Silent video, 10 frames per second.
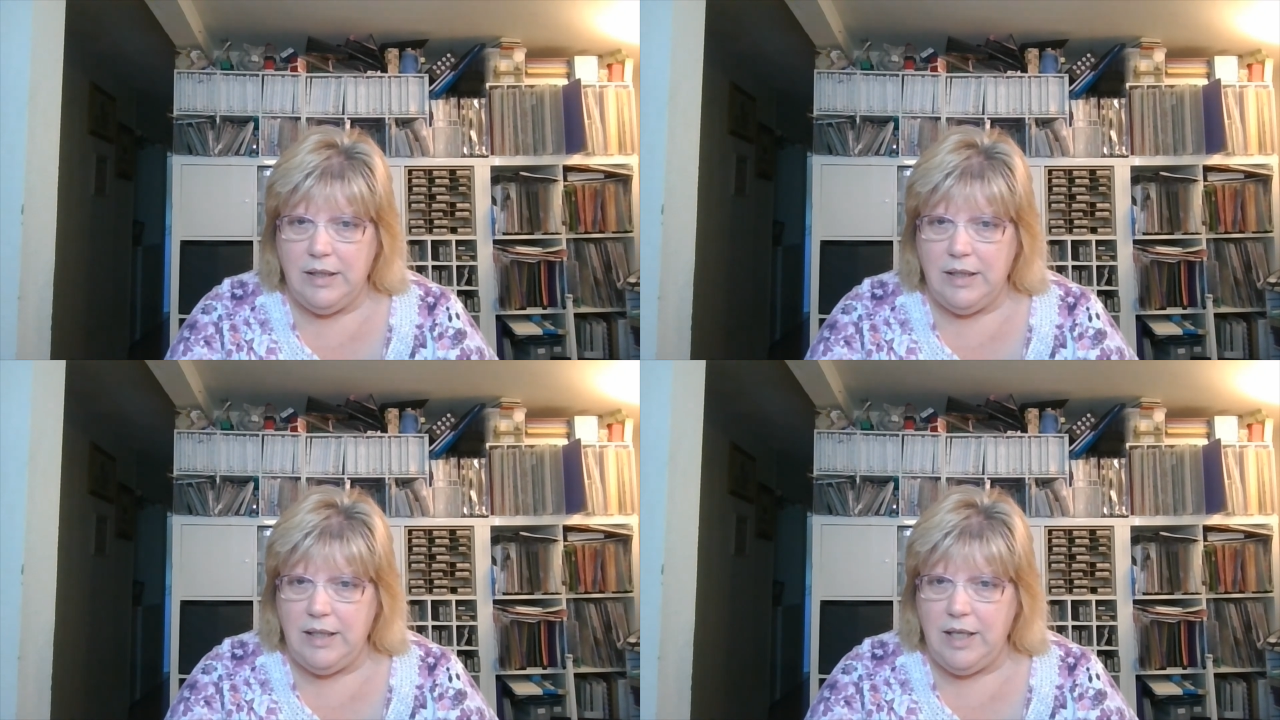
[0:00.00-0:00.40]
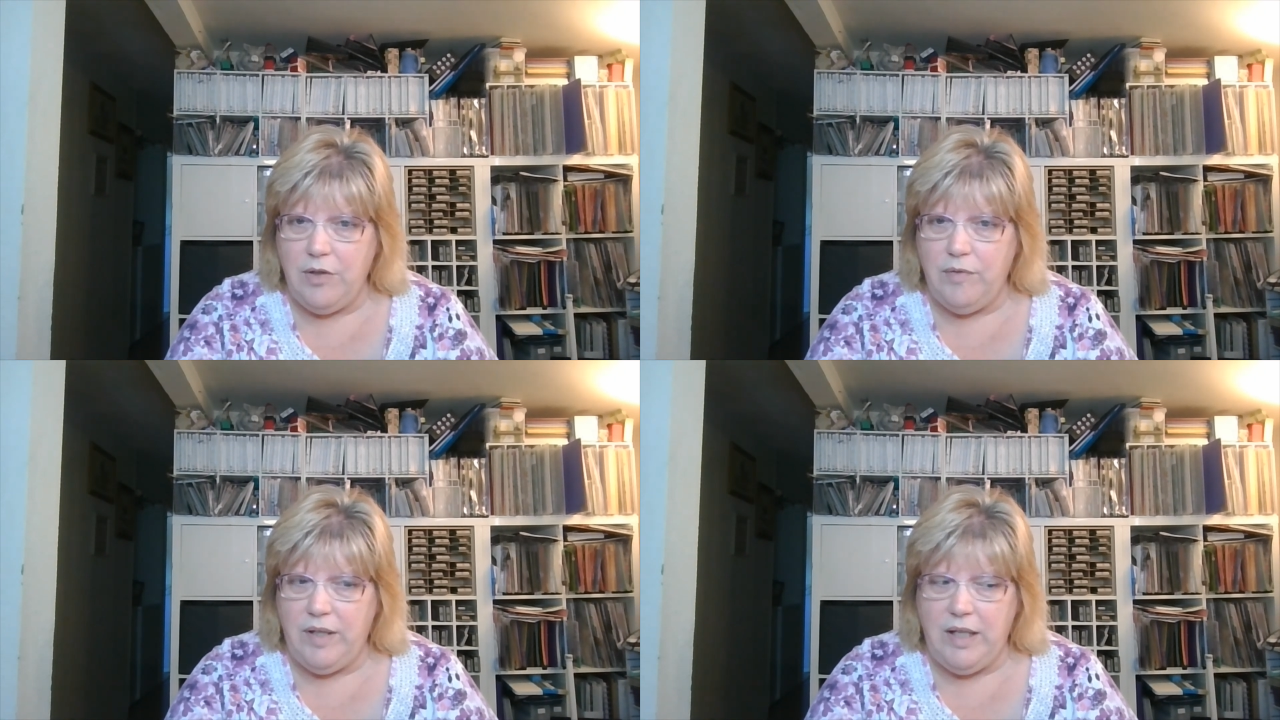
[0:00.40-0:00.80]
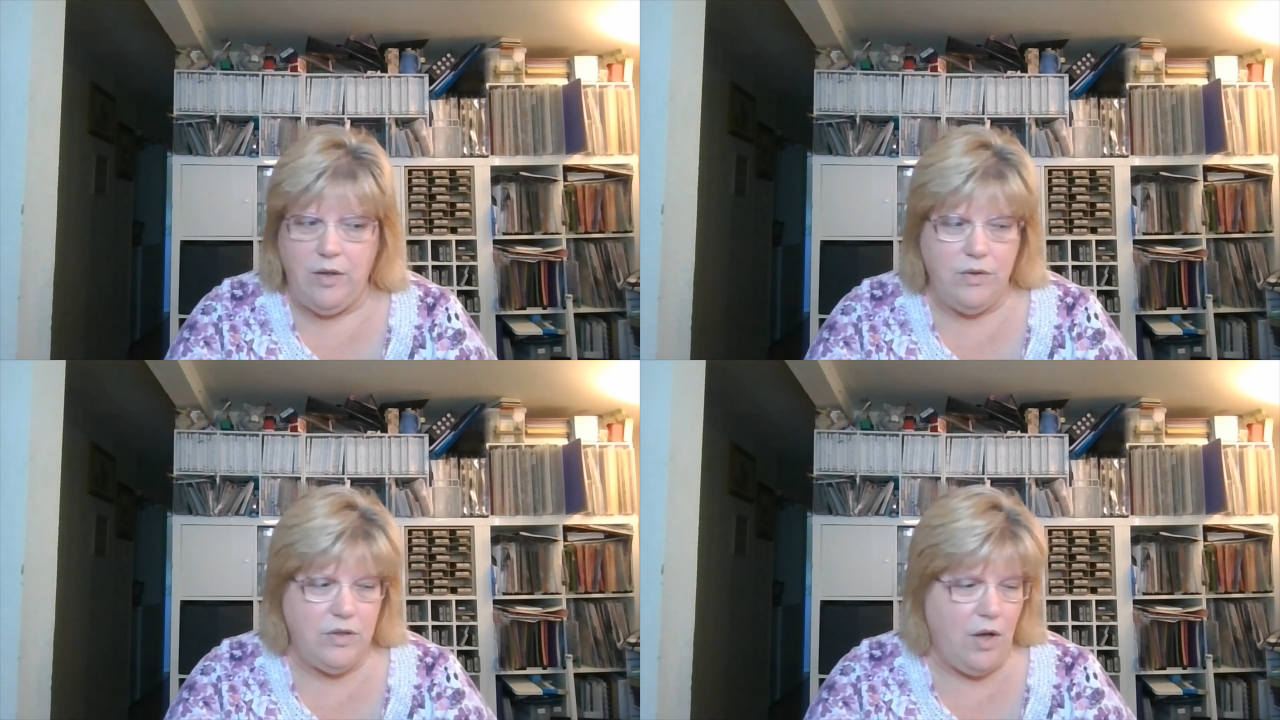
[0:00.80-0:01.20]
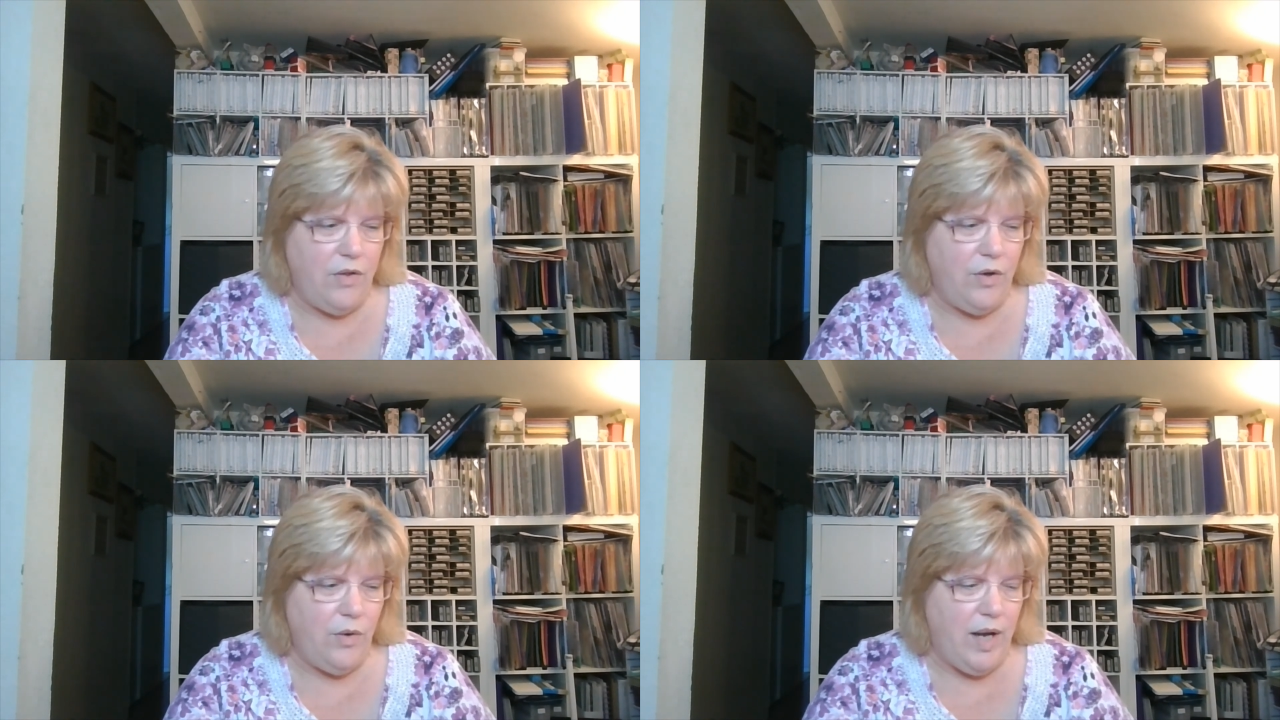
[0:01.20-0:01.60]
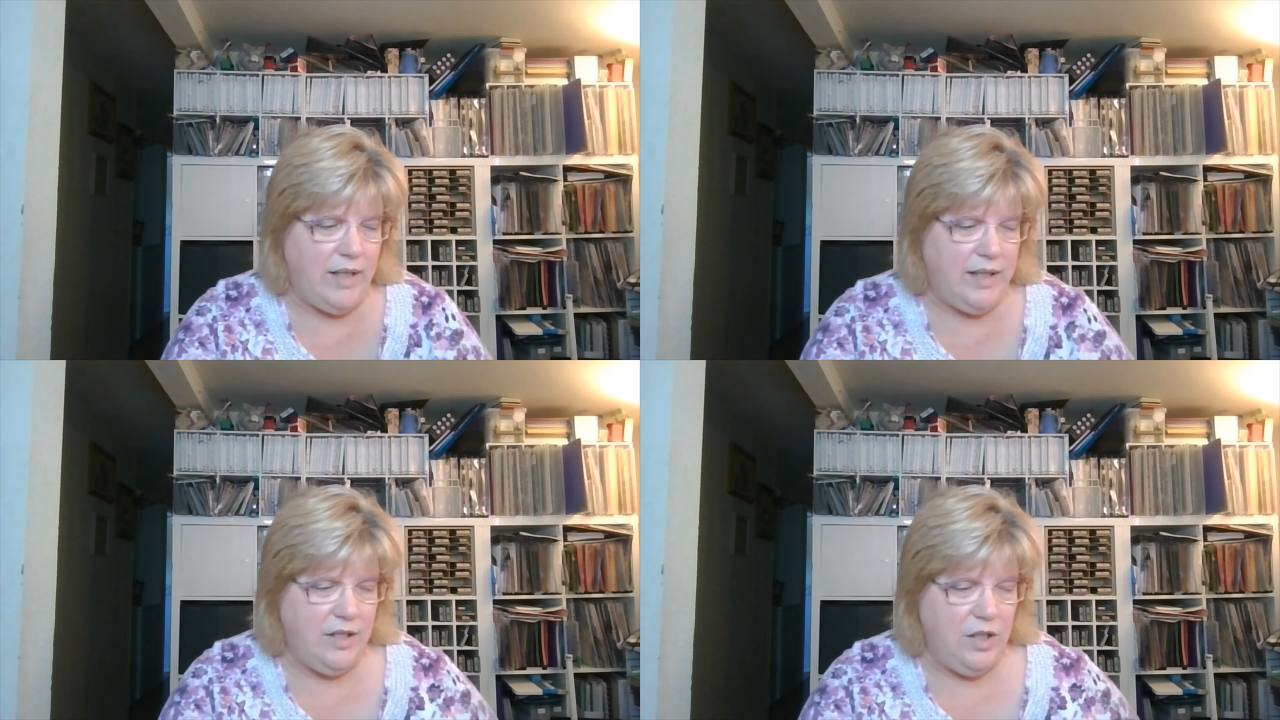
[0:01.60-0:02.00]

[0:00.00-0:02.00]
in the other videos, although I did